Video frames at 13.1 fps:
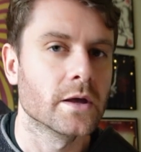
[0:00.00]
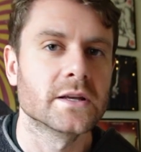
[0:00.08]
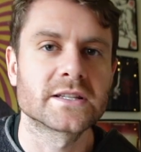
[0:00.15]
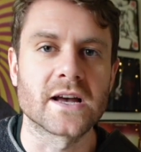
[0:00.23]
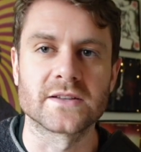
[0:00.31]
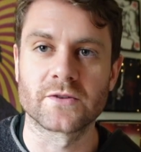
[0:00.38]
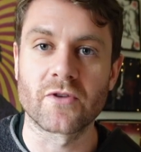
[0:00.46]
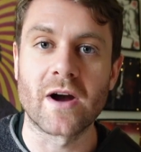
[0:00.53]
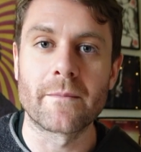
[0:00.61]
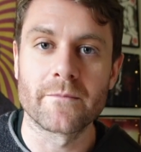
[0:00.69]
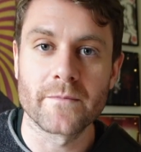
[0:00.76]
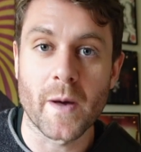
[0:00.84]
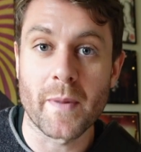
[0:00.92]
sounds
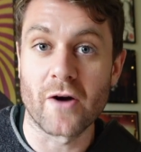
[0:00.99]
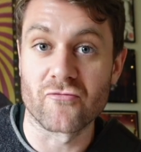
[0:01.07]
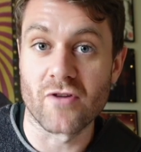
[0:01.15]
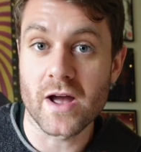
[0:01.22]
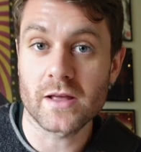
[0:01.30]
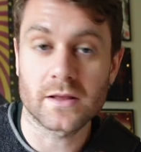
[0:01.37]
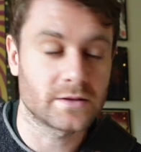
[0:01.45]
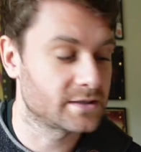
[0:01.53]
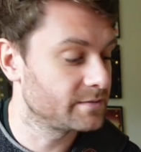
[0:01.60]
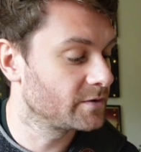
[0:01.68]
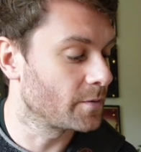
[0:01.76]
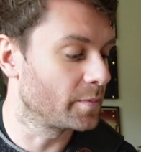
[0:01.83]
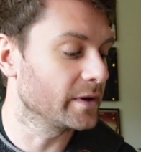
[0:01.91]
about right. It's
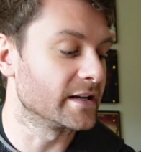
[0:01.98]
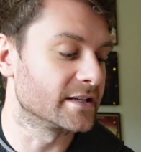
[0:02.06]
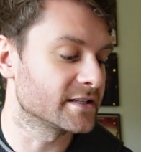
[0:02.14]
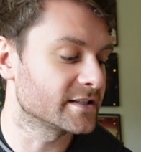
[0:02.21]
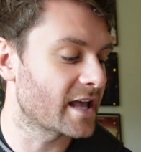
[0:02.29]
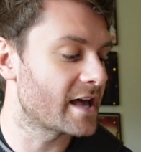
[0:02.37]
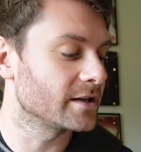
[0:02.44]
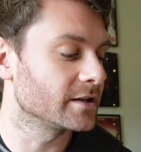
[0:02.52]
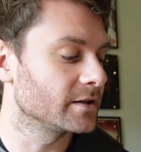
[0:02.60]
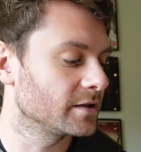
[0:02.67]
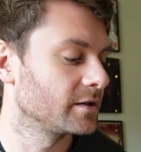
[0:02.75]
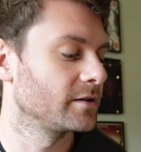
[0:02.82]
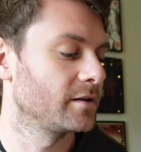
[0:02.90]
completely standard.
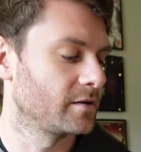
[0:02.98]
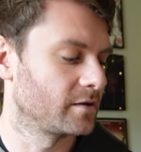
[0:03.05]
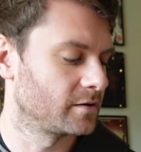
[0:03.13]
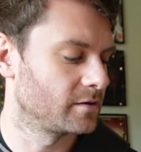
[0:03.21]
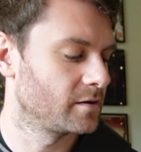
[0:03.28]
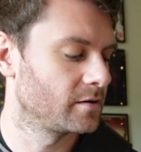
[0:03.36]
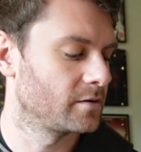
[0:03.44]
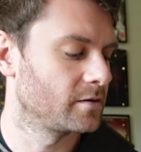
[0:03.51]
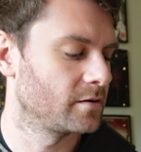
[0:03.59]
And